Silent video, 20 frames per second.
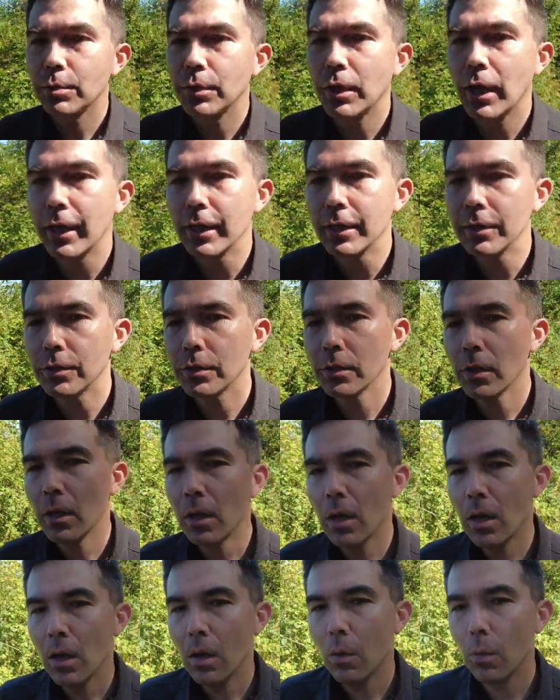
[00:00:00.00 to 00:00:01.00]
plays
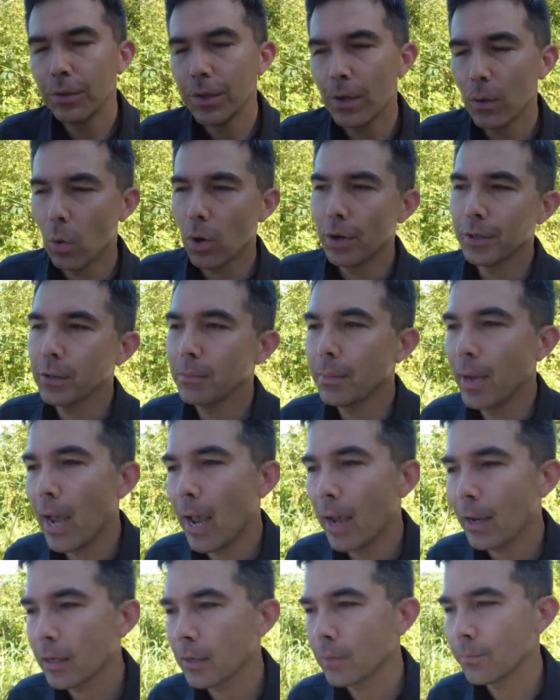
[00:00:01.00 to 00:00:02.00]
when they want you
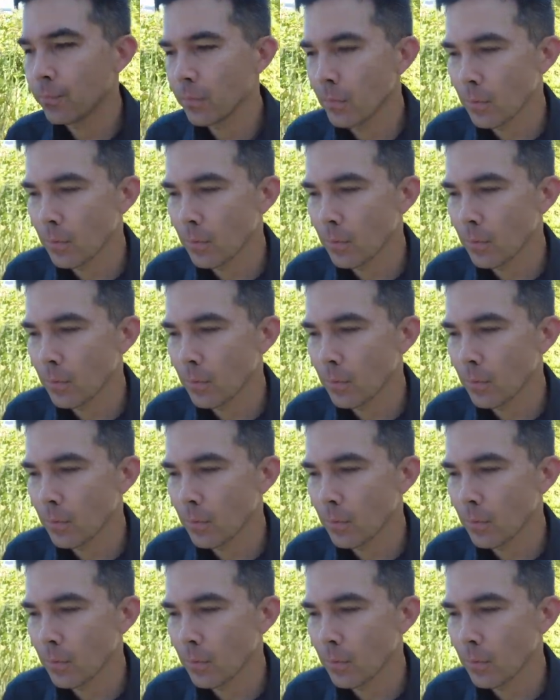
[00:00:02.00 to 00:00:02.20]
back.